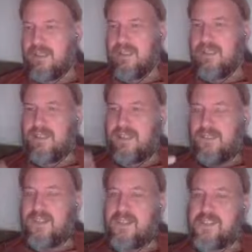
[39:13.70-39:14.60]

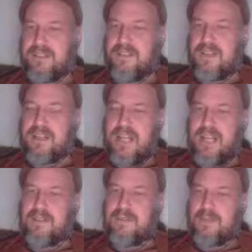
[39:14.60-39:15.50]
instantiating this kind of
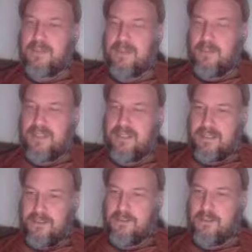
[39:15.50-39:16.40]
algorithm, the way that
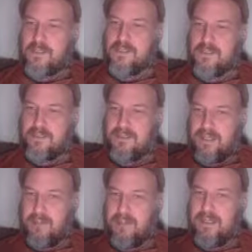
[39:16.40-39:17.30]
this structure
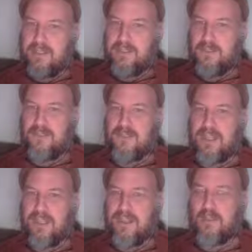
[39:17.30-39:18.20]
appears.
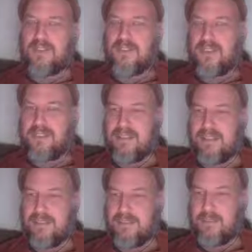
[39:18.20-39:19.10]
What does that
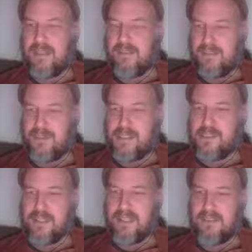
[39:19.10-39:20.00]
tell us about the
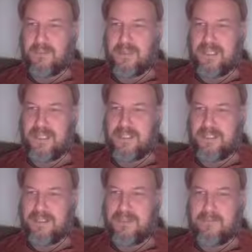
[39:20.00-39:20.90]
function that it's
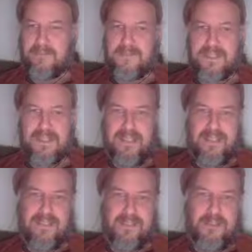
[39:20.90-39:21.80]
mediating?
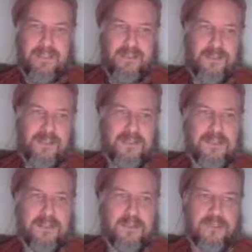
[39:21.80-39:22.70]
Okay, so that's the
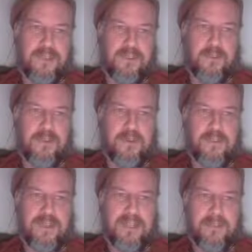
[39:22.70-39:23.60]
neuroscience
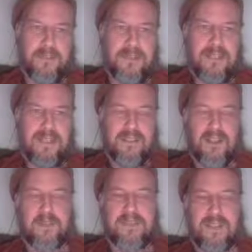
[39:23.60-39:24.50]
program, the
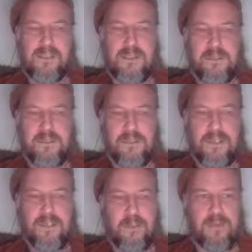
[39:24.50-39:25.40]
computational
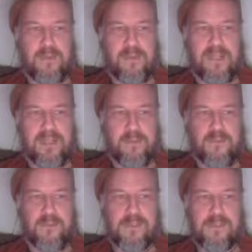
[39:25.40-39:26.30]
neuroscience program.
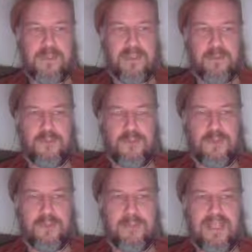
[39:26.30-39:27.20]
Structure comes
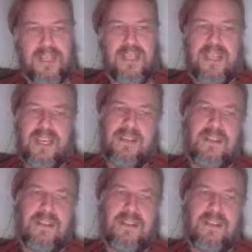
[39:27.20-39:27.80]
from, and